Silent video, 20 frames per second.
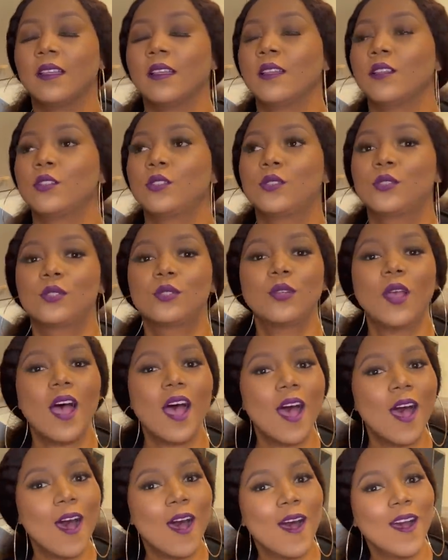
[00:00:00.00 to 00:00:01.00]

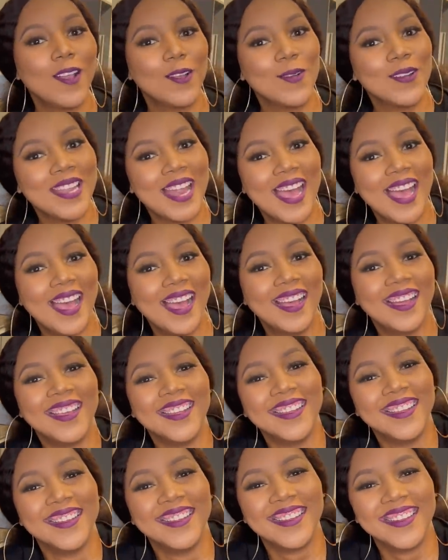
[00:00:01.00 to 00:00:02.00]
Sure, Luna.
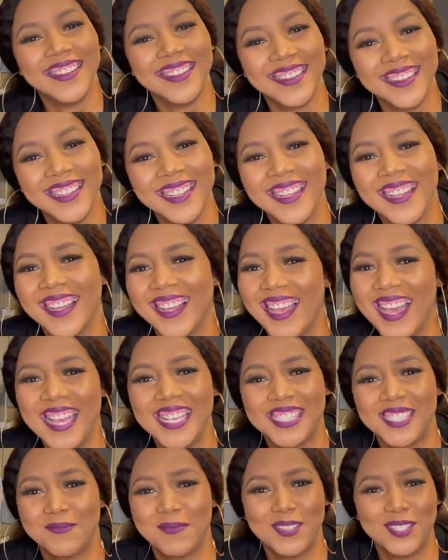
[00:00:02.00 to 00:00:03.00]

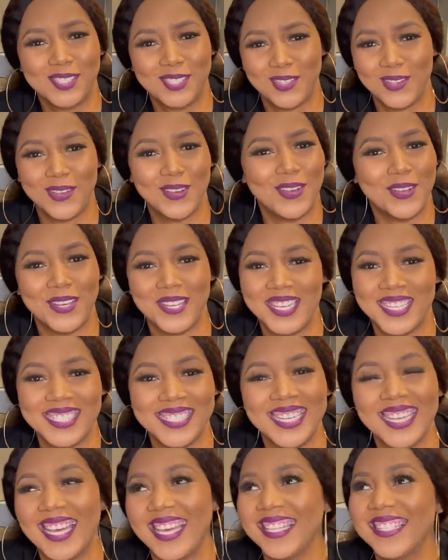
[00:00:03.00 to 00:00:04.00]
I smell so
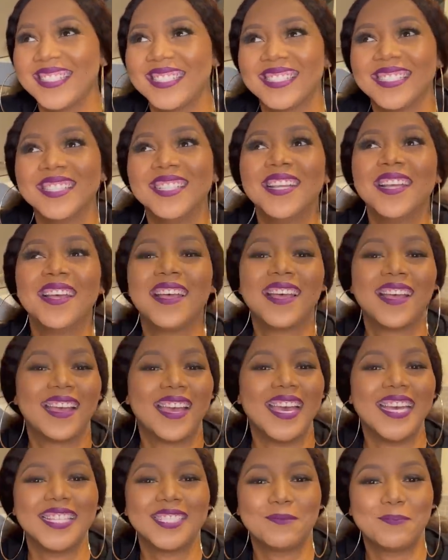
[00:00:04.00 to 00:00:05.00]
good, guys.
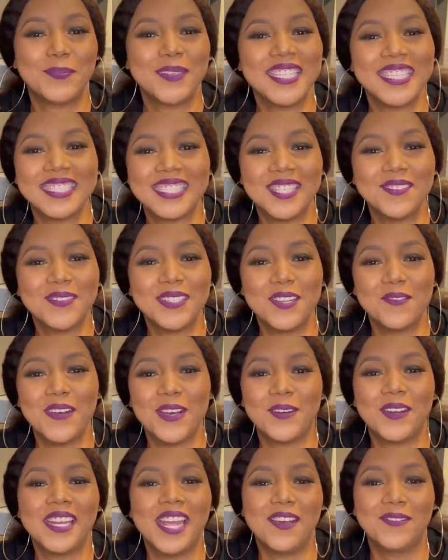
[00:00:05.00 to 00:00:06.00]
Guys, please, even if I
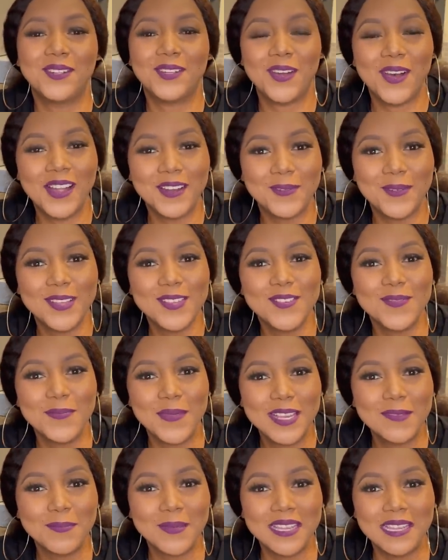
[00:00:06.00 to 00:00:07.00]
don't have it on, when you
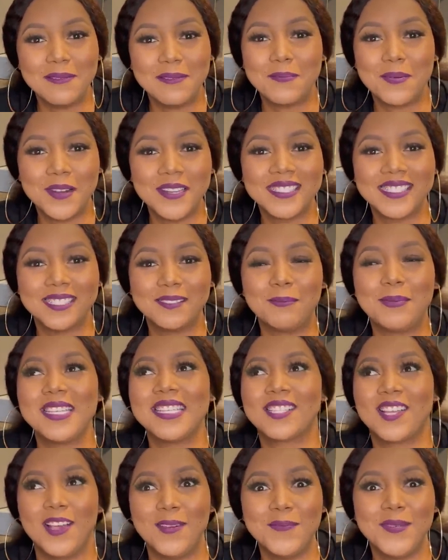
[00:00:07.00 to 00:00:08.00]
meet me in person,
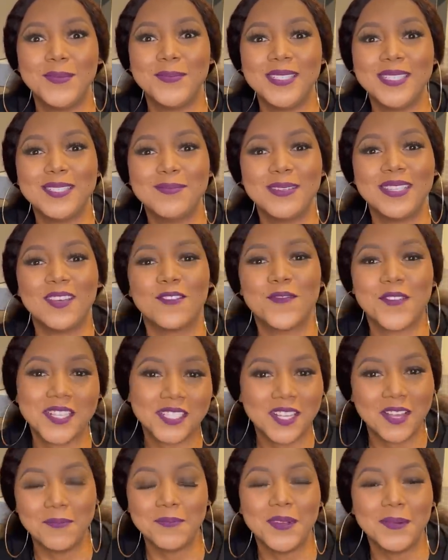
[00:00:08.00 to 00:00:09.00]
please compliment me. The first
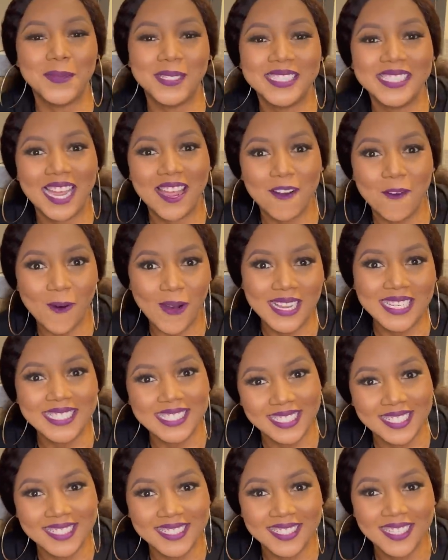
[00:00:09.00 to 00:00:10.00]
compliment I want
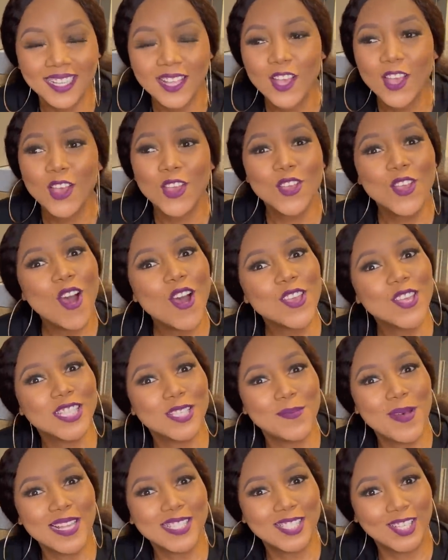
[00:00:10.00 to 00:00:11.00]
is, yo, you
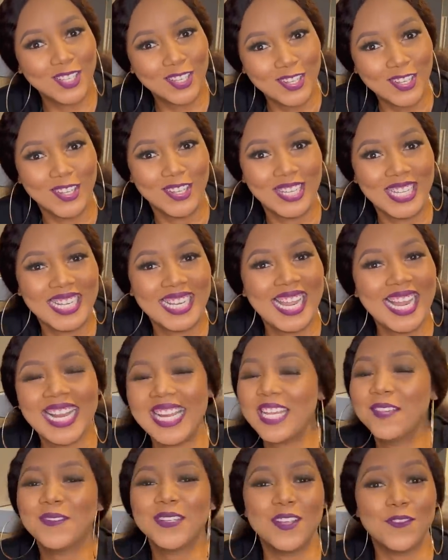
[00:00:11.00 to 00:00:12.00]
smell so good. Like,
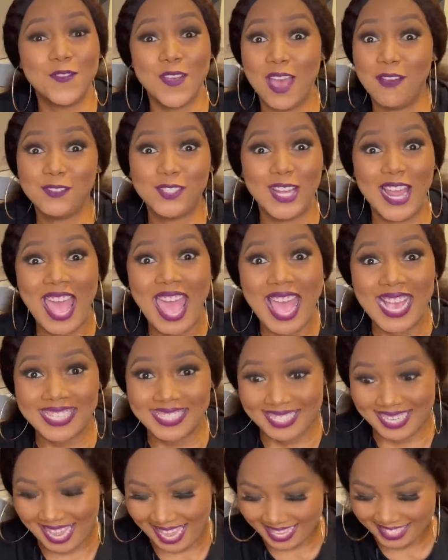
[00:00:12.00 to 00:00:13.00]
even if you have to
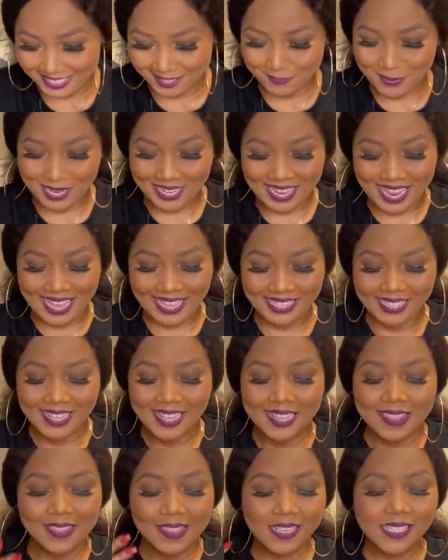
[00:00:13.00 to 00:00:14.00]
act, guys, but
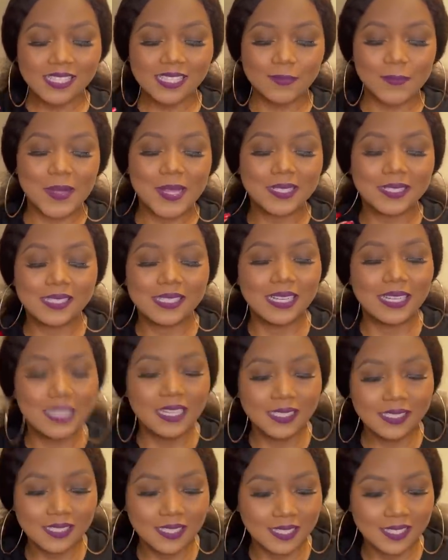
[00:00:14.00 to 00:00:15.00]
like, this smells
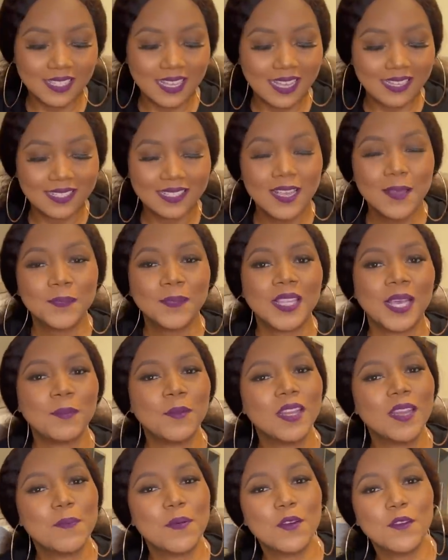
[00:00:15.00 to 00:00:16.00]
delicious, guys. I'm
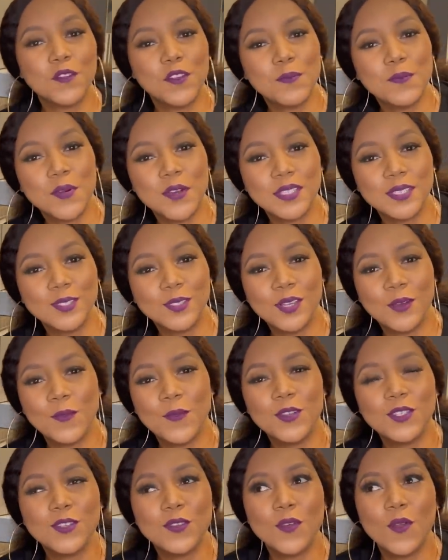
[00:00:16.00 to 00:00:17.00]
not a perfume person, so I
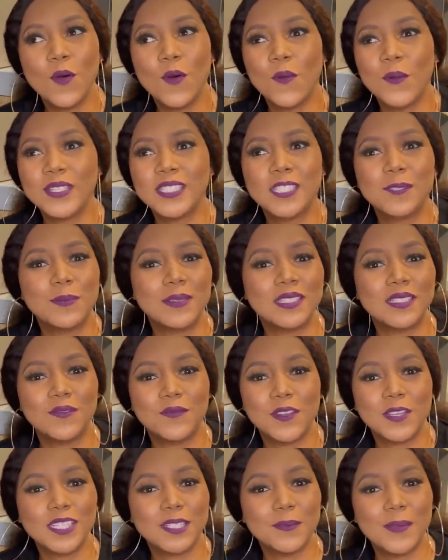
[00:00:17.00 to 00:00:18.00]
won't know which
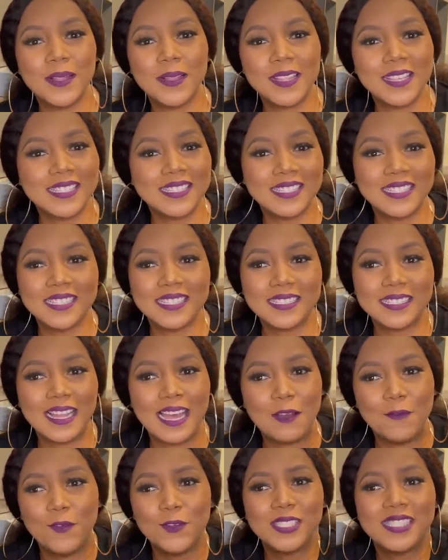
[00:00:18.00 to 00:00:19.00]
specific smell is it.
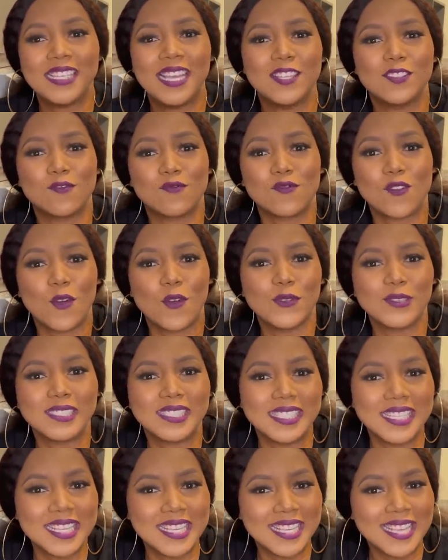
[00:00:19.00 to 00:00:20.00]
I won't say it's
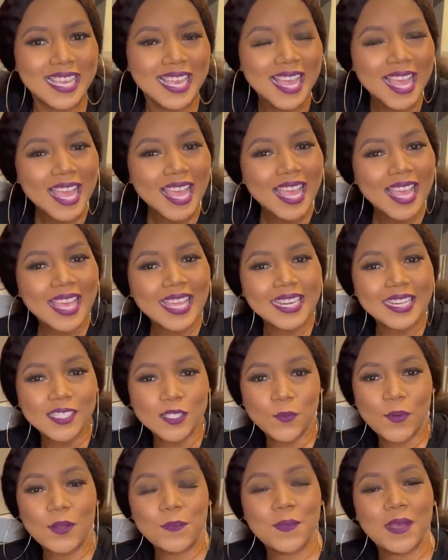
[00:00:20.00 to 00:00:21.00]
rosy. It
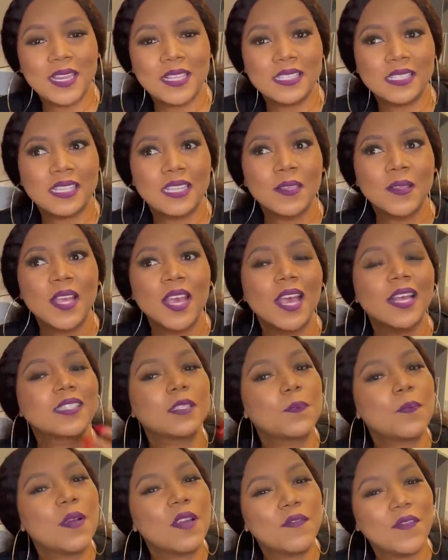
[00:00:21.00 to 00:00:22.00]
is what, but it's a
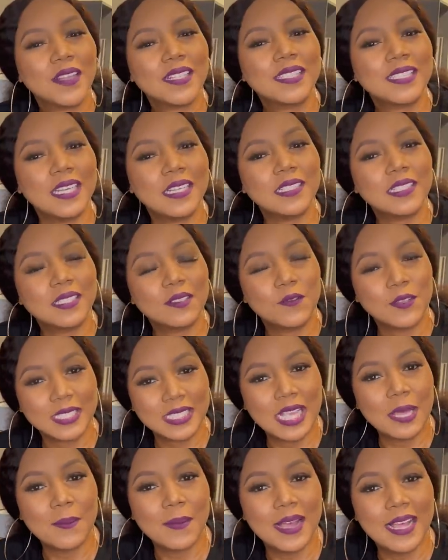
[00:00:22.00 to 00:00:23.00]
perfect scent for
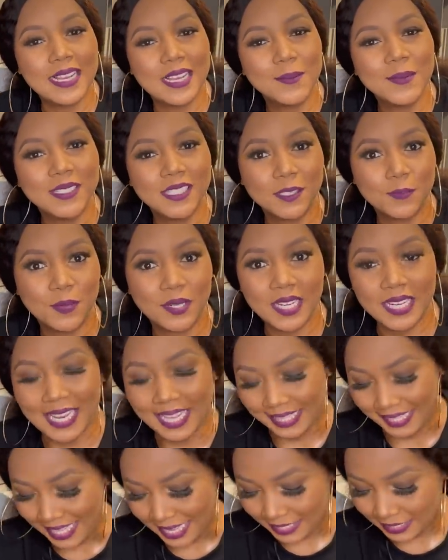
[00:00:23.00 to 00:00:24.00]
summer. Let me just put it
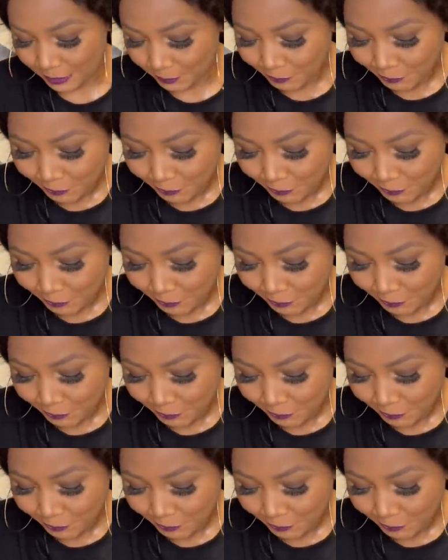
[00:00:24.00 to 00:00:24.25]
like that.